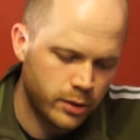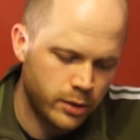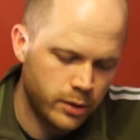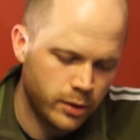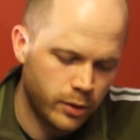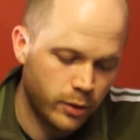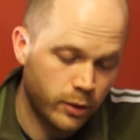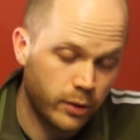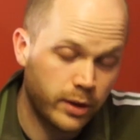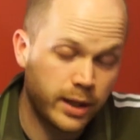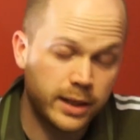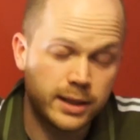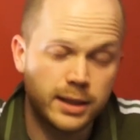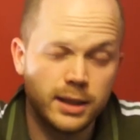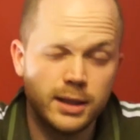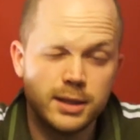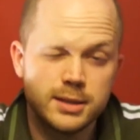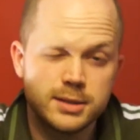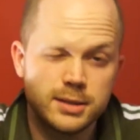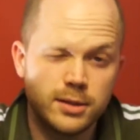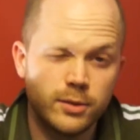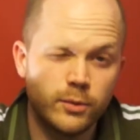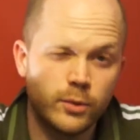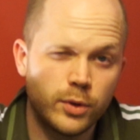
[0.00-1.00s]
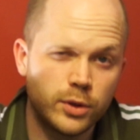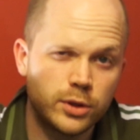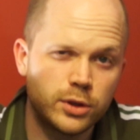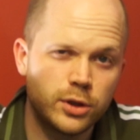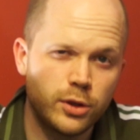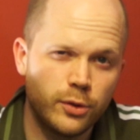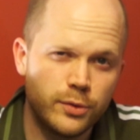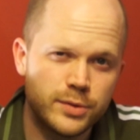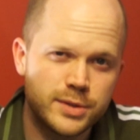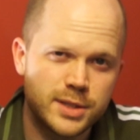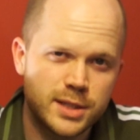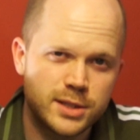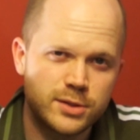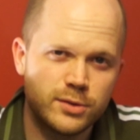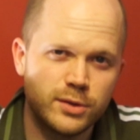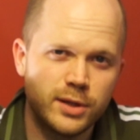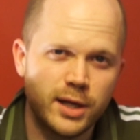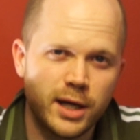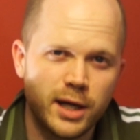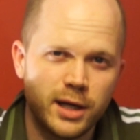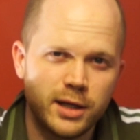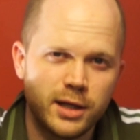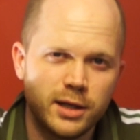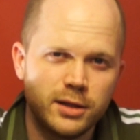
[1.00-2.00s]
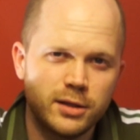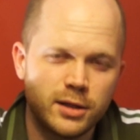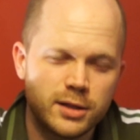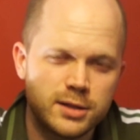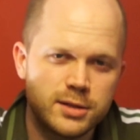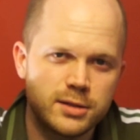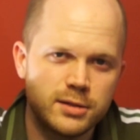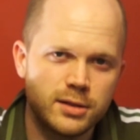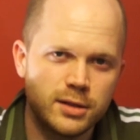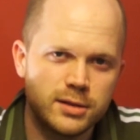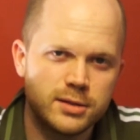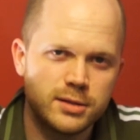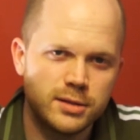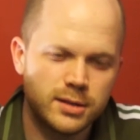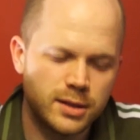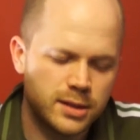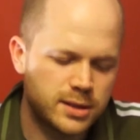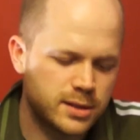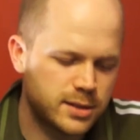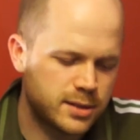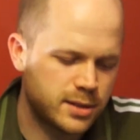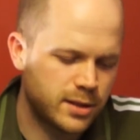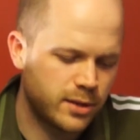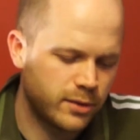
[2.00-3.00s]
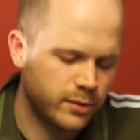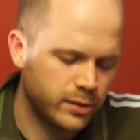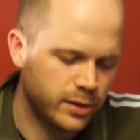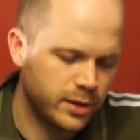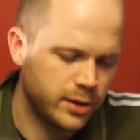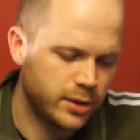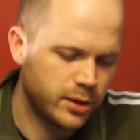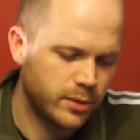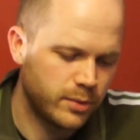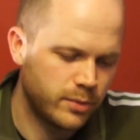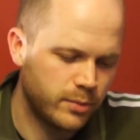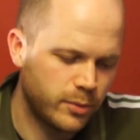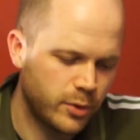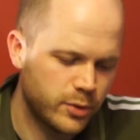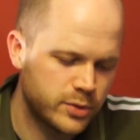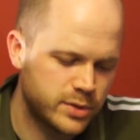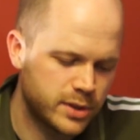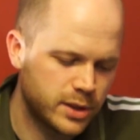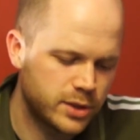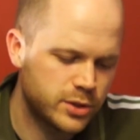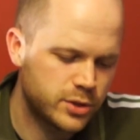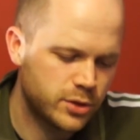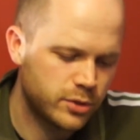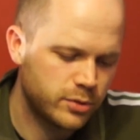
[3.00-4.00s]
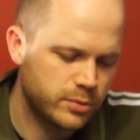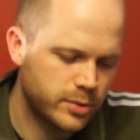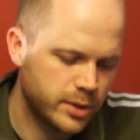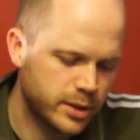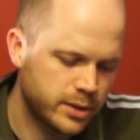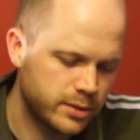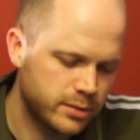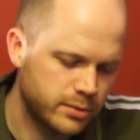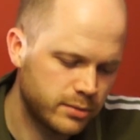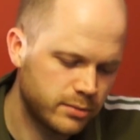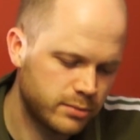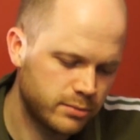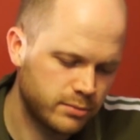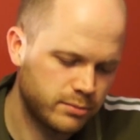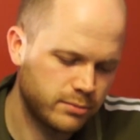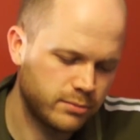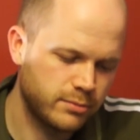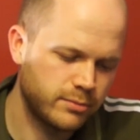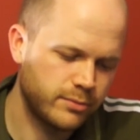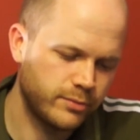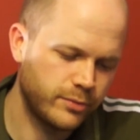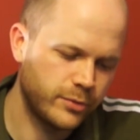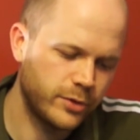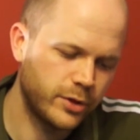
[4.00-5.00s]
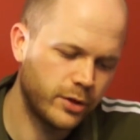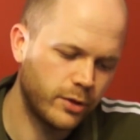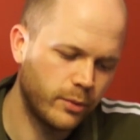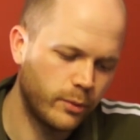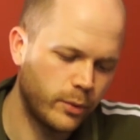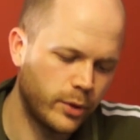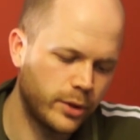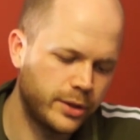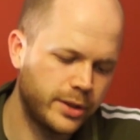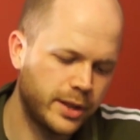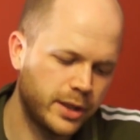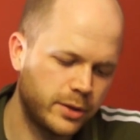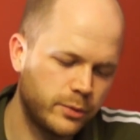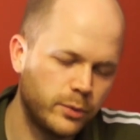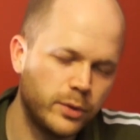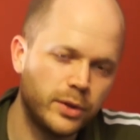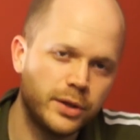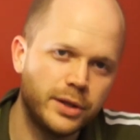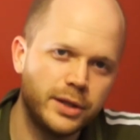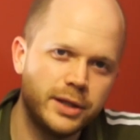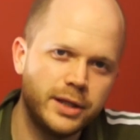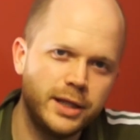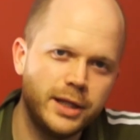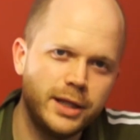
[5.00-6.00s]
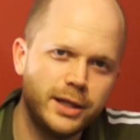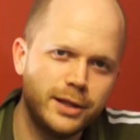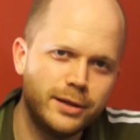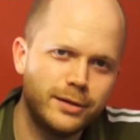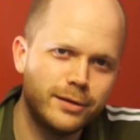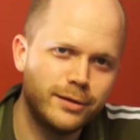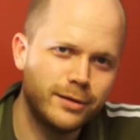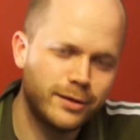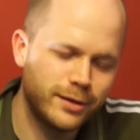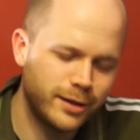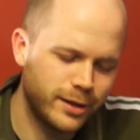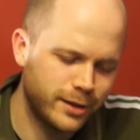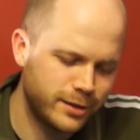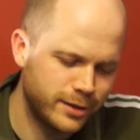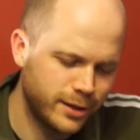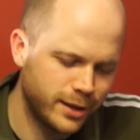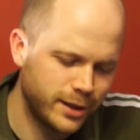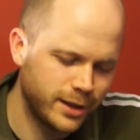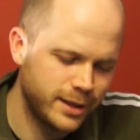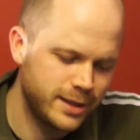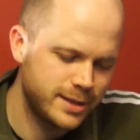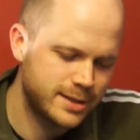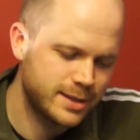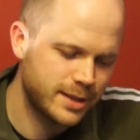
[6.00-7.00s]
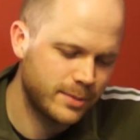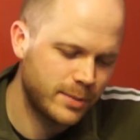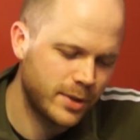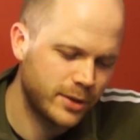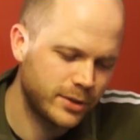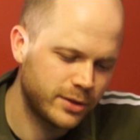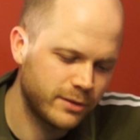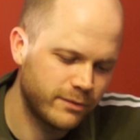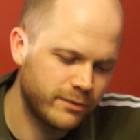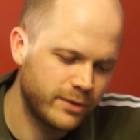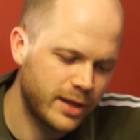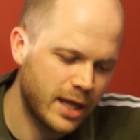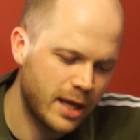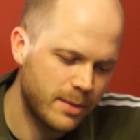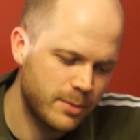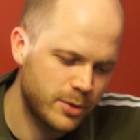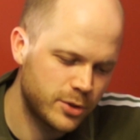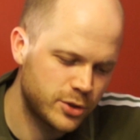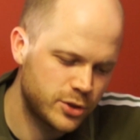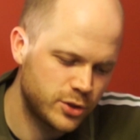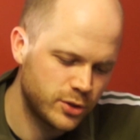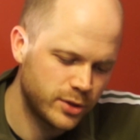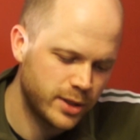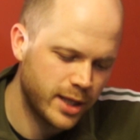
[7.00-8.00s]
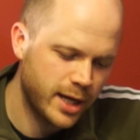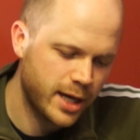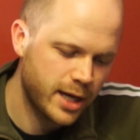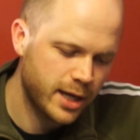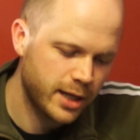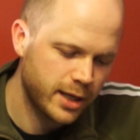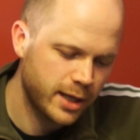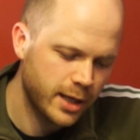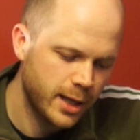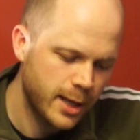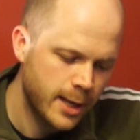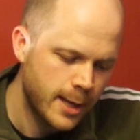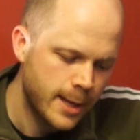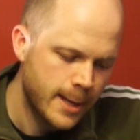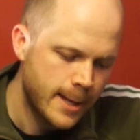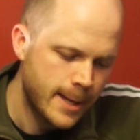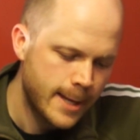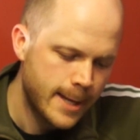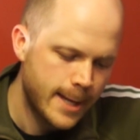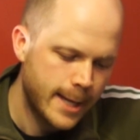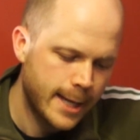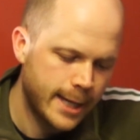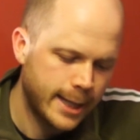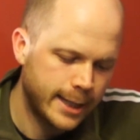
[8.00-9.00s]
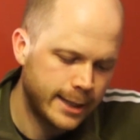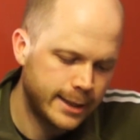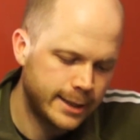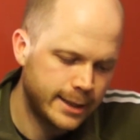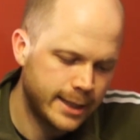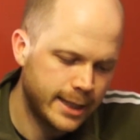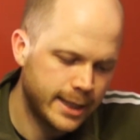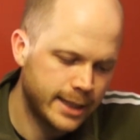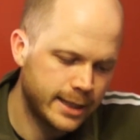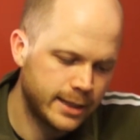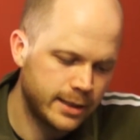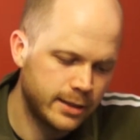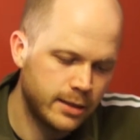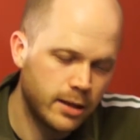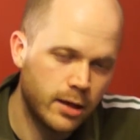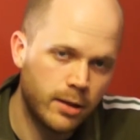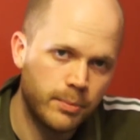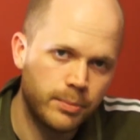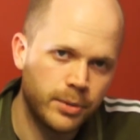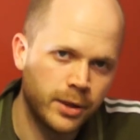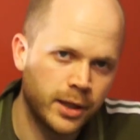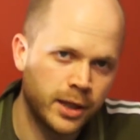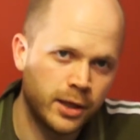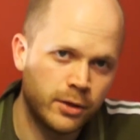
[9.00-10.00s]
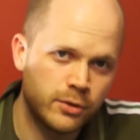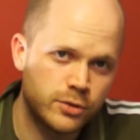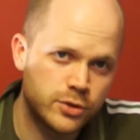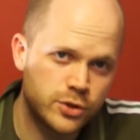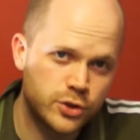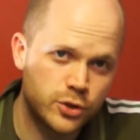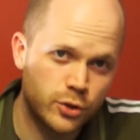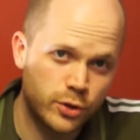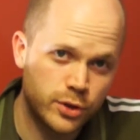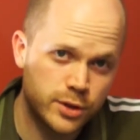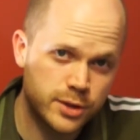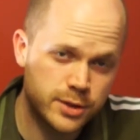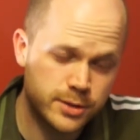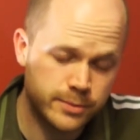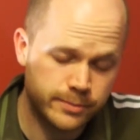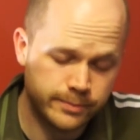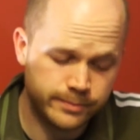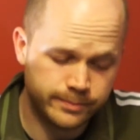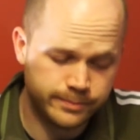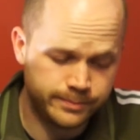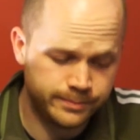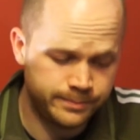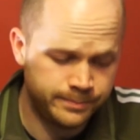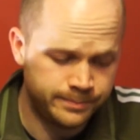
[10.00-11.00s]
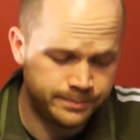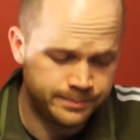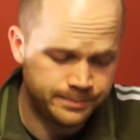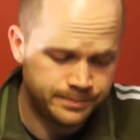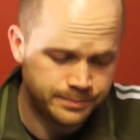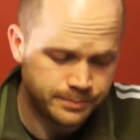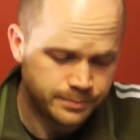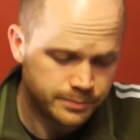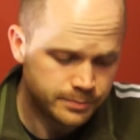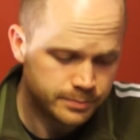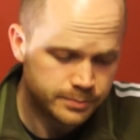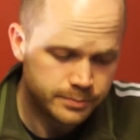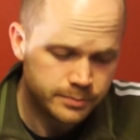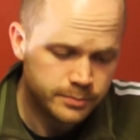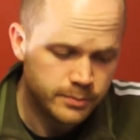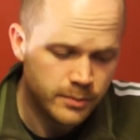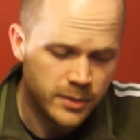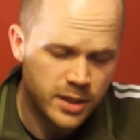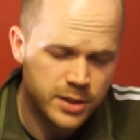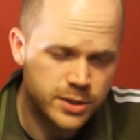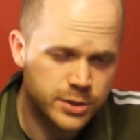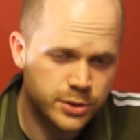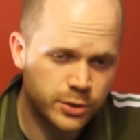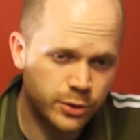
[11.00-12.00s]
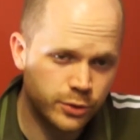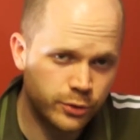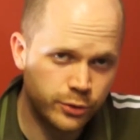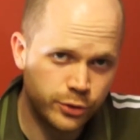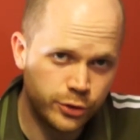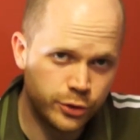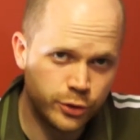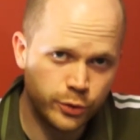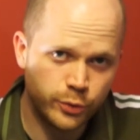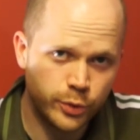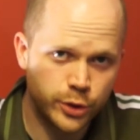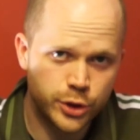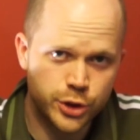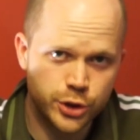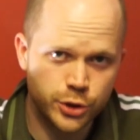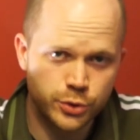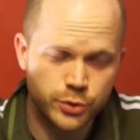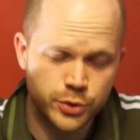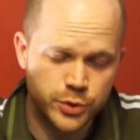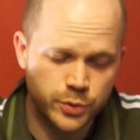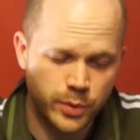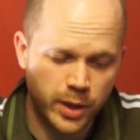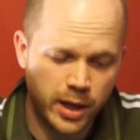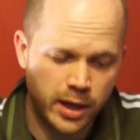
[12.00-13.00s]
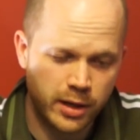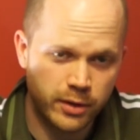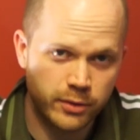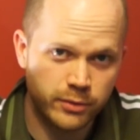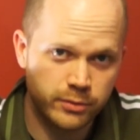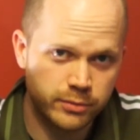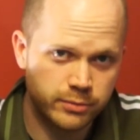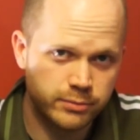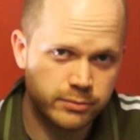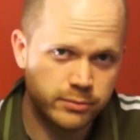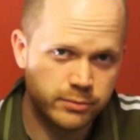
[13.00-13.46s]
or at least the one closest to dying, not necessarily the most injured, but the one that will need the least amount of damage to die, and then a player's choice. So you would choose where